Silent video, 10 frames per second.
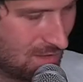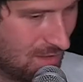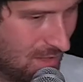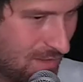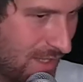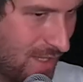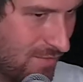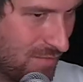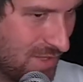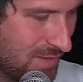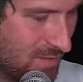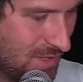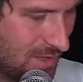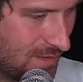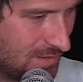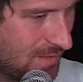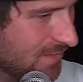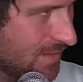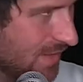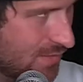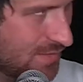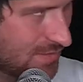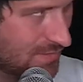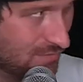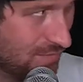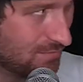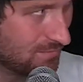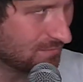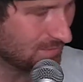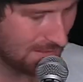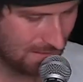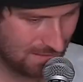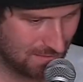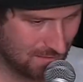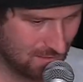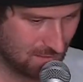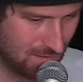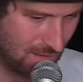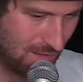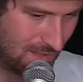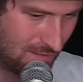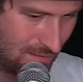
and they gave me something like 16,000 won, and